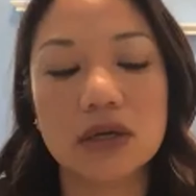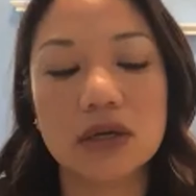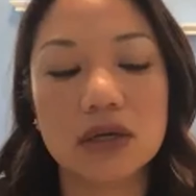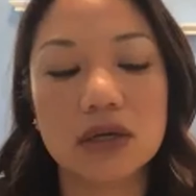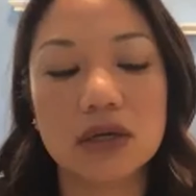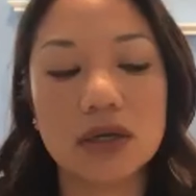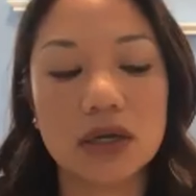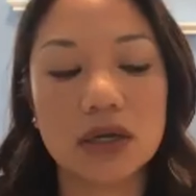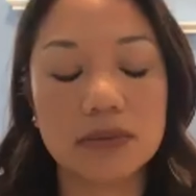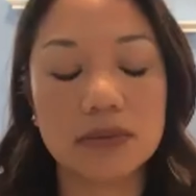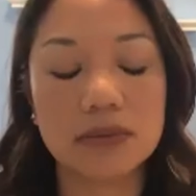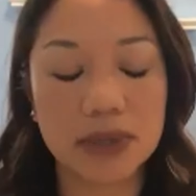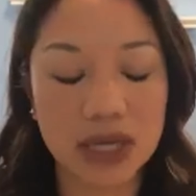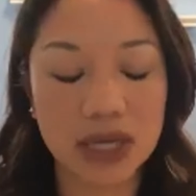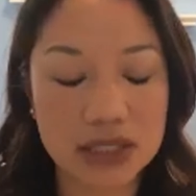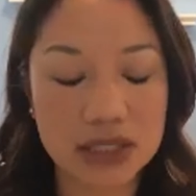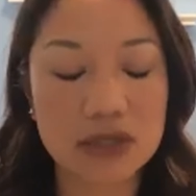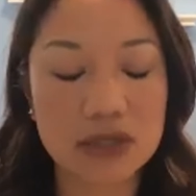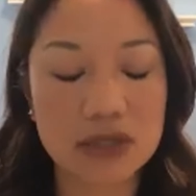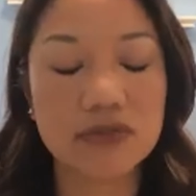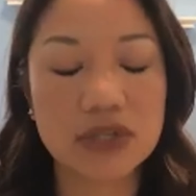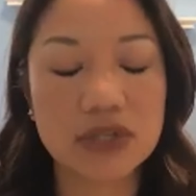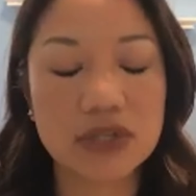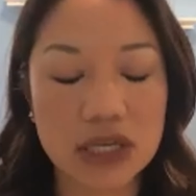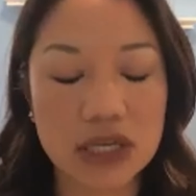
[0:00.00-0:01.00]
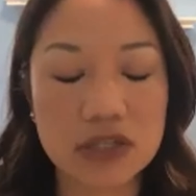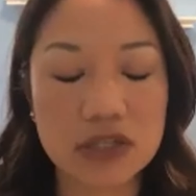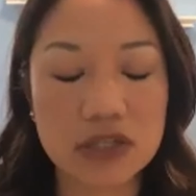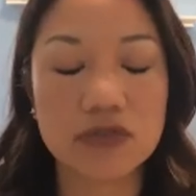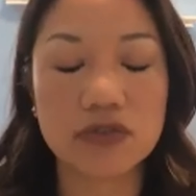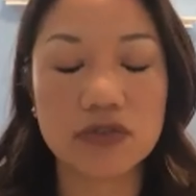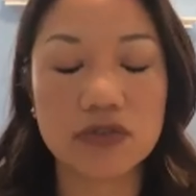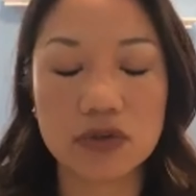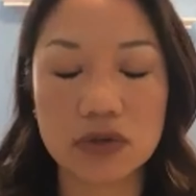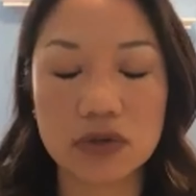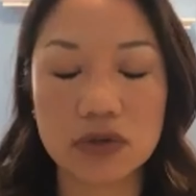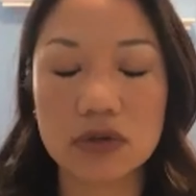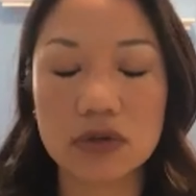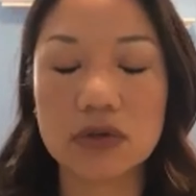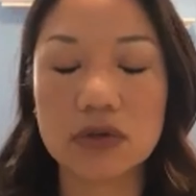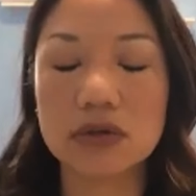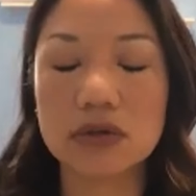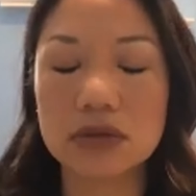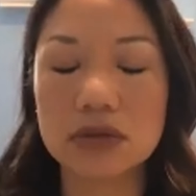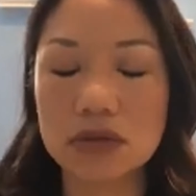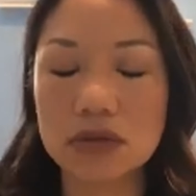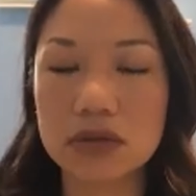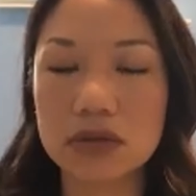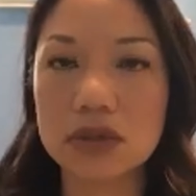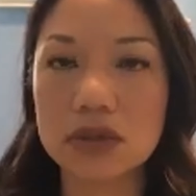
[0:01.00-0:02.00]
a positive test for
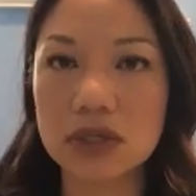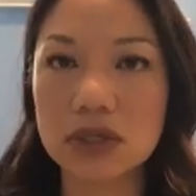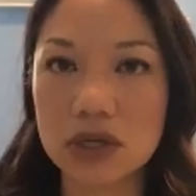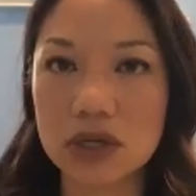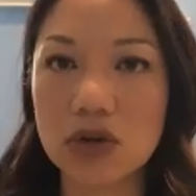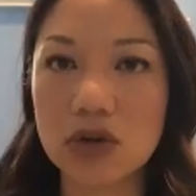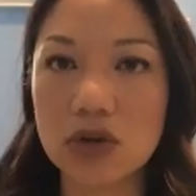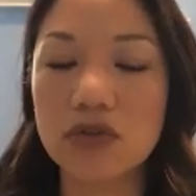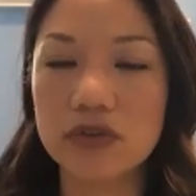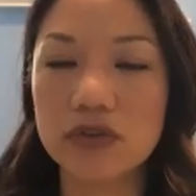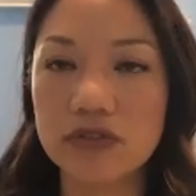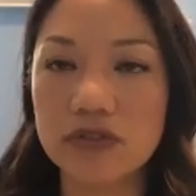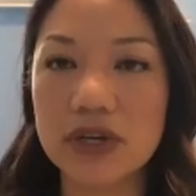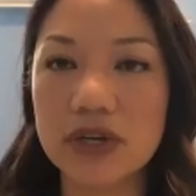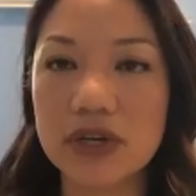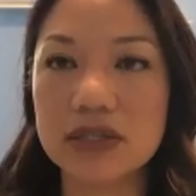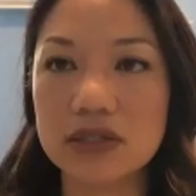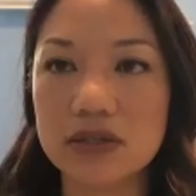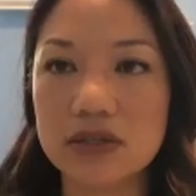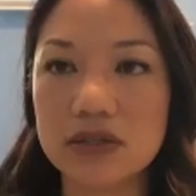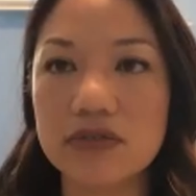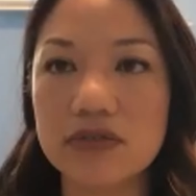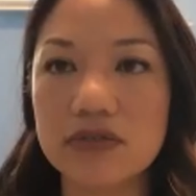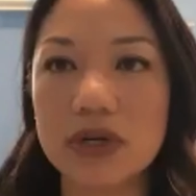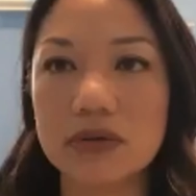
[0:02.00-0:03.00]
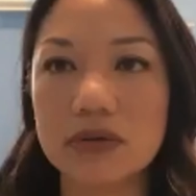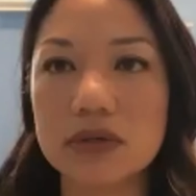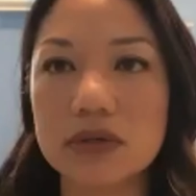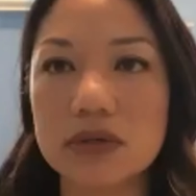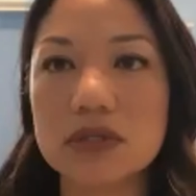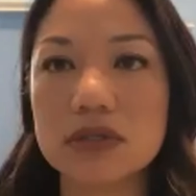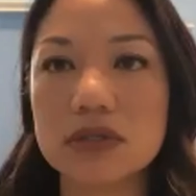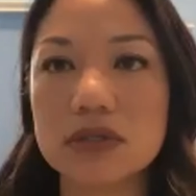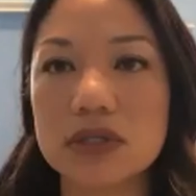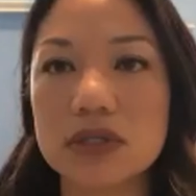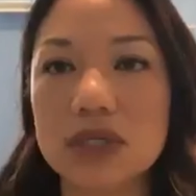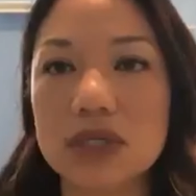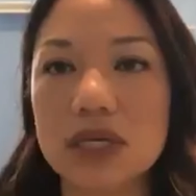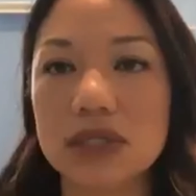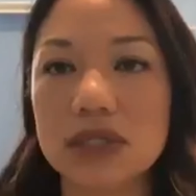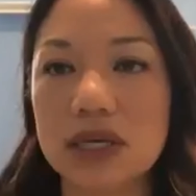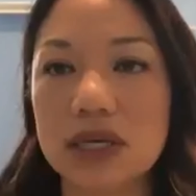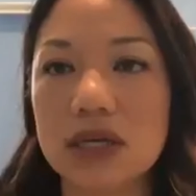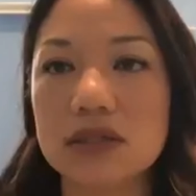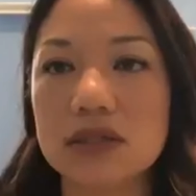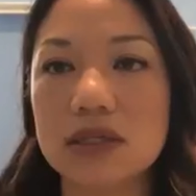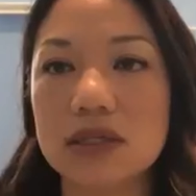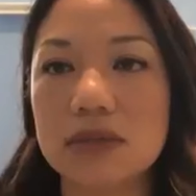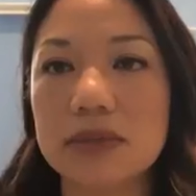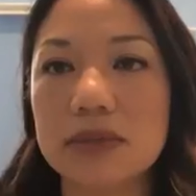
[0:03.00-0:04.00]
the COVID-19 virus, not the
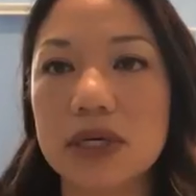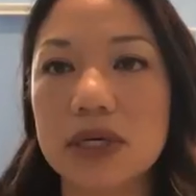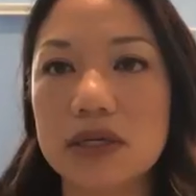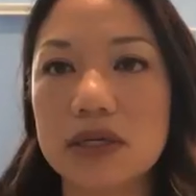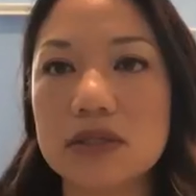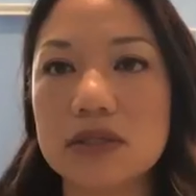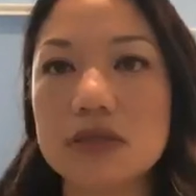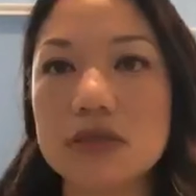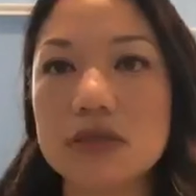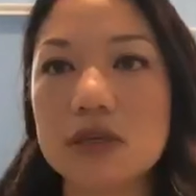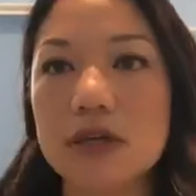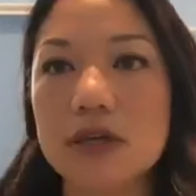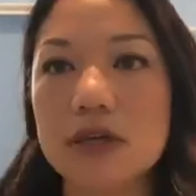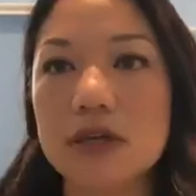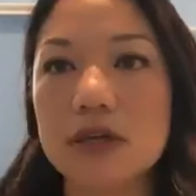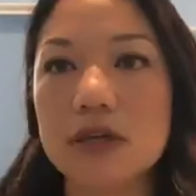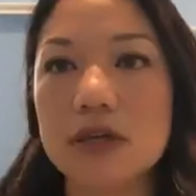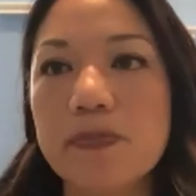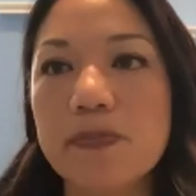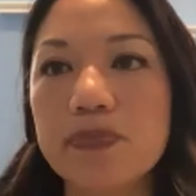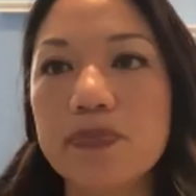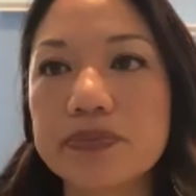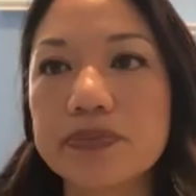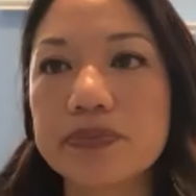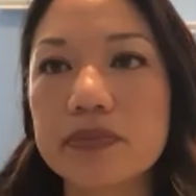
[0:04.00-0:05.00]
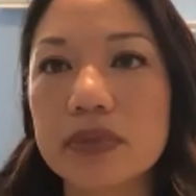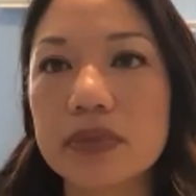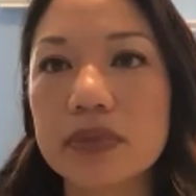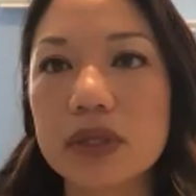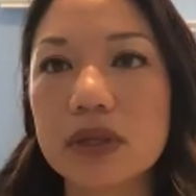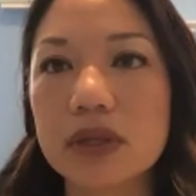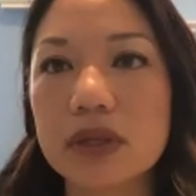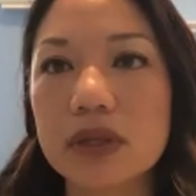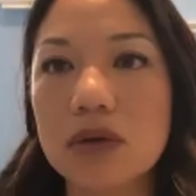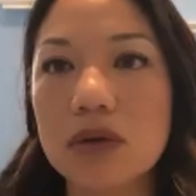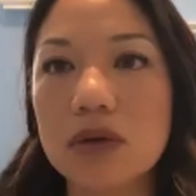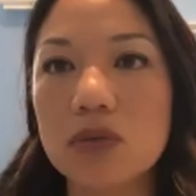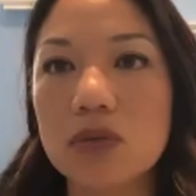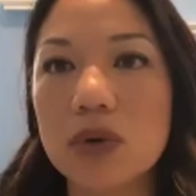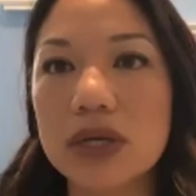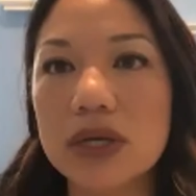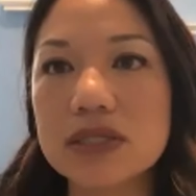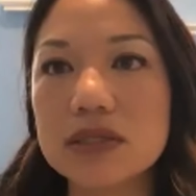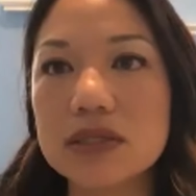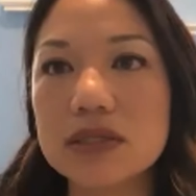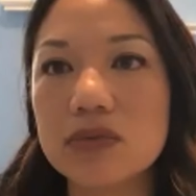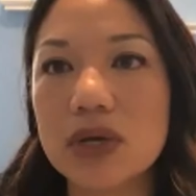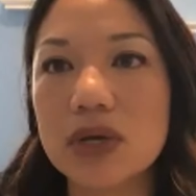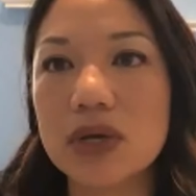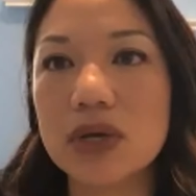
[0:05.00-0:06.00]
antibodies. What's
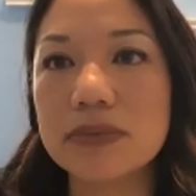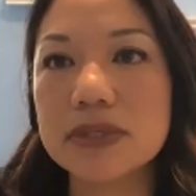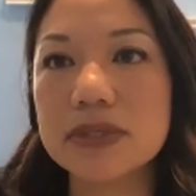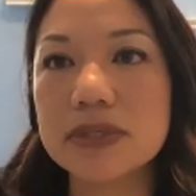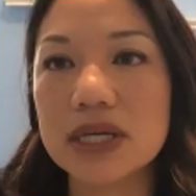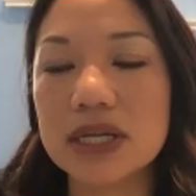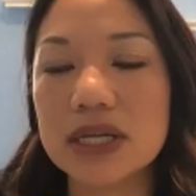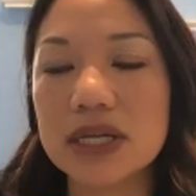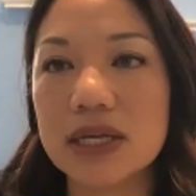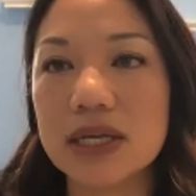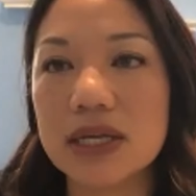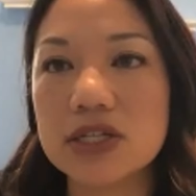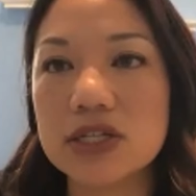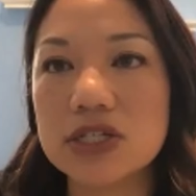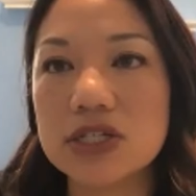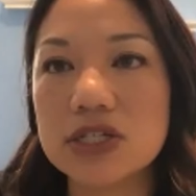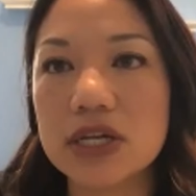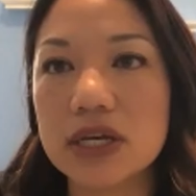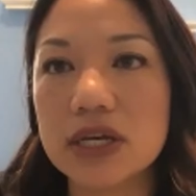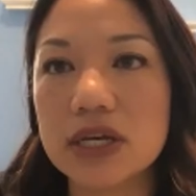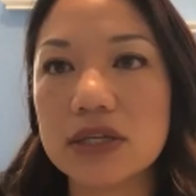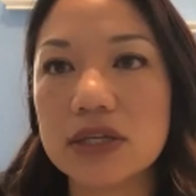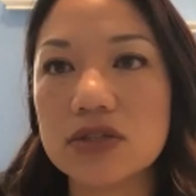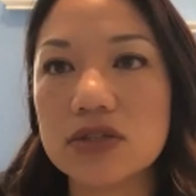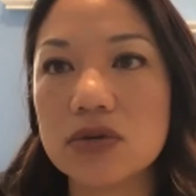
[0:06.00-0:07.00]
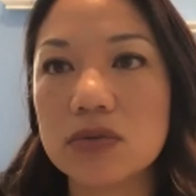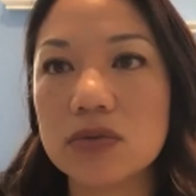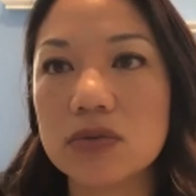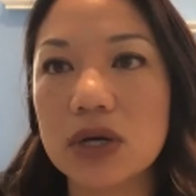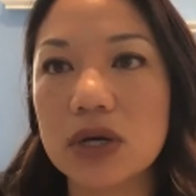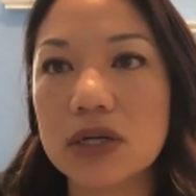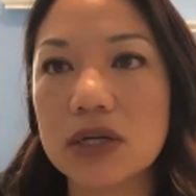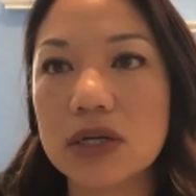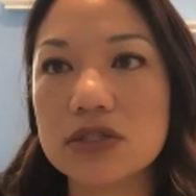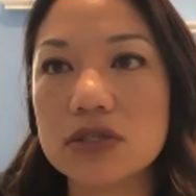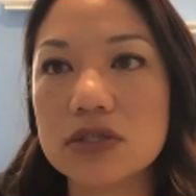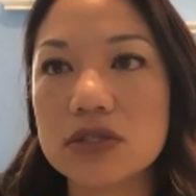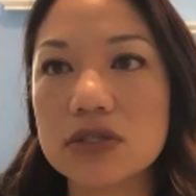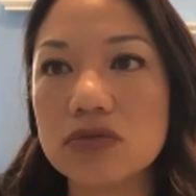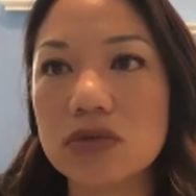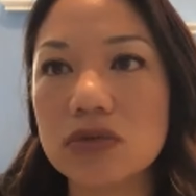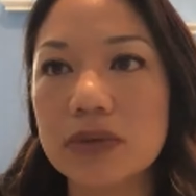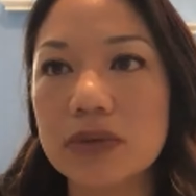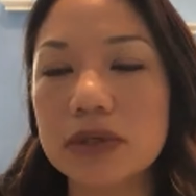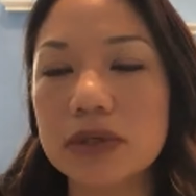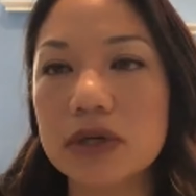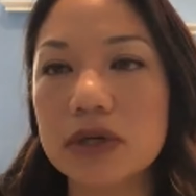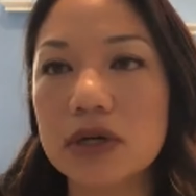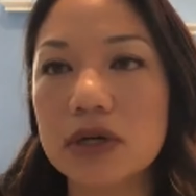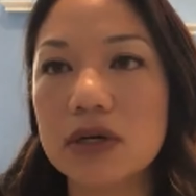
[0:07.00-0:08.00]
the website I can check to watch this
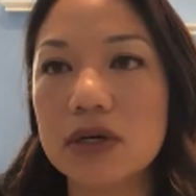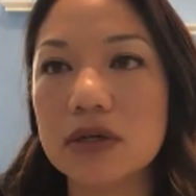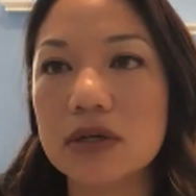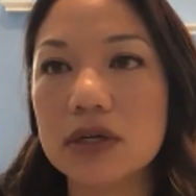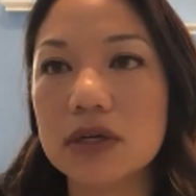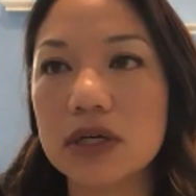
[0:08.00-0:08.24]
webinar